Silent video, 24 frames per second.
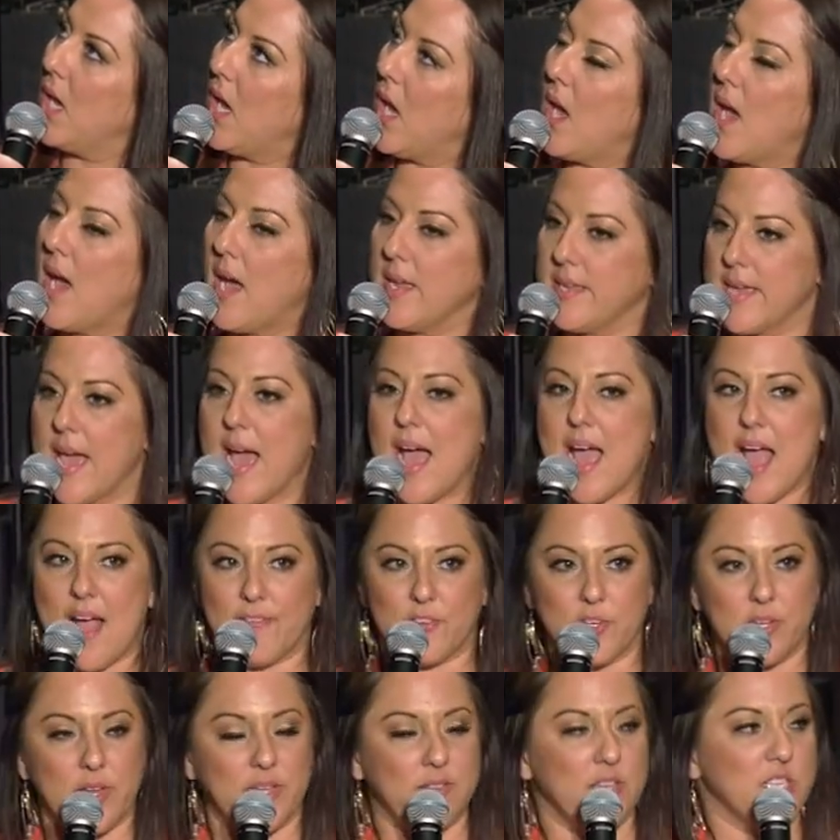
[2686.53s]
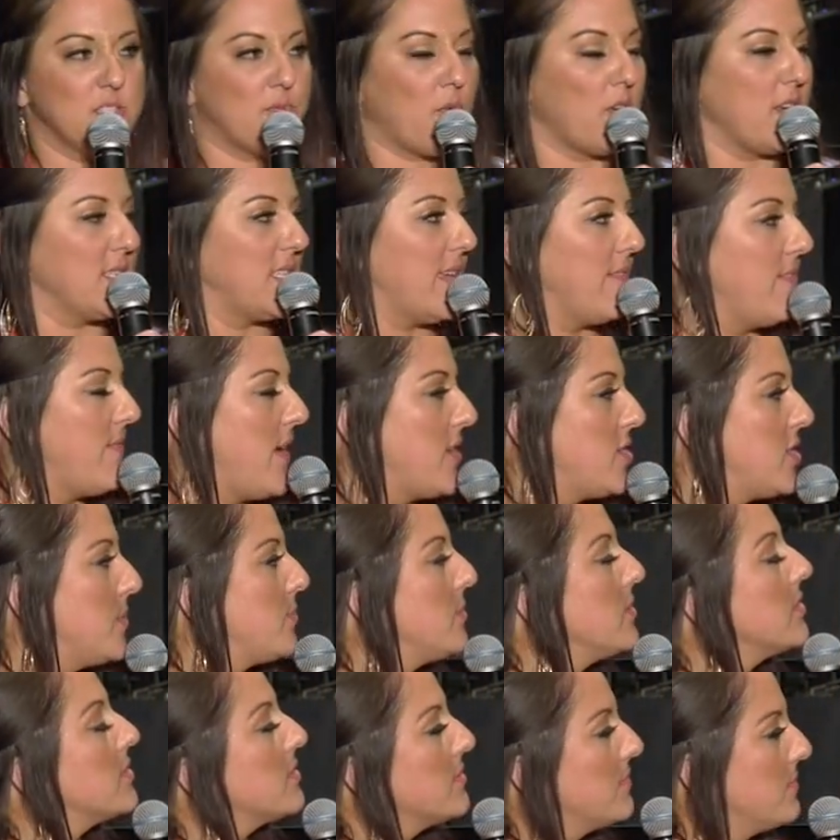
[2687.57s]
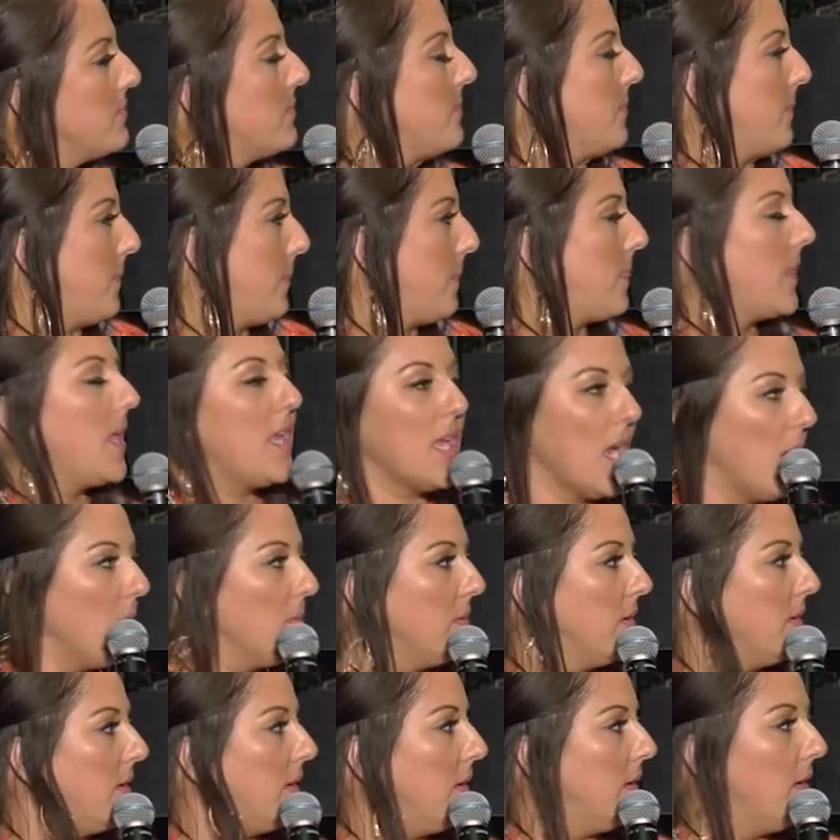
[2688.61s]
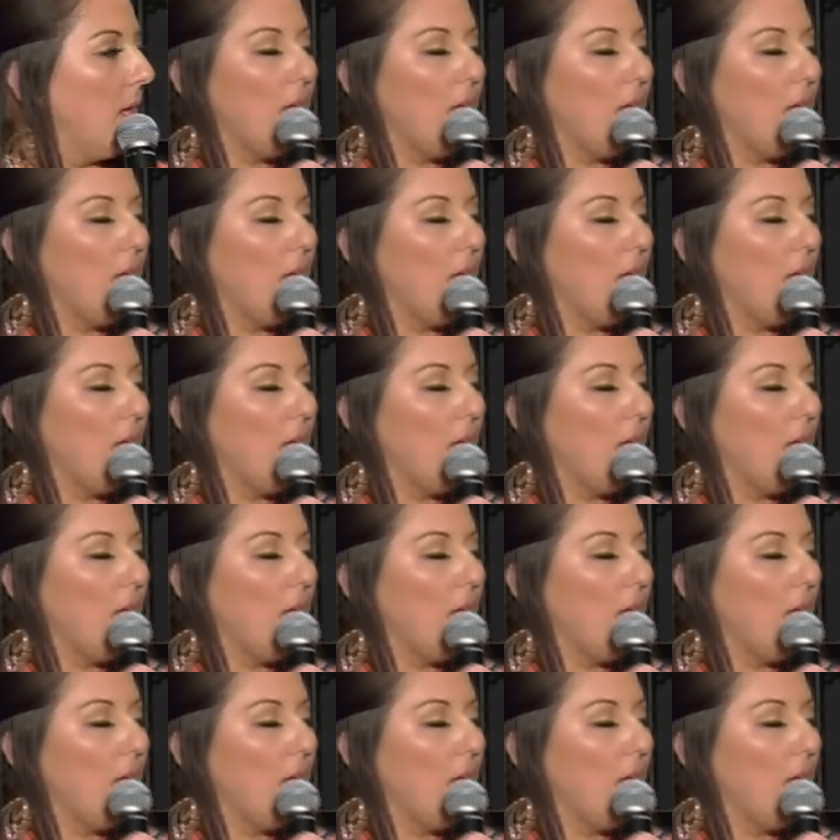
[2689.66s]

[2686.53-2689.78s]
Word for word: uh, yeah, after you eat these 47 vegetables, you know,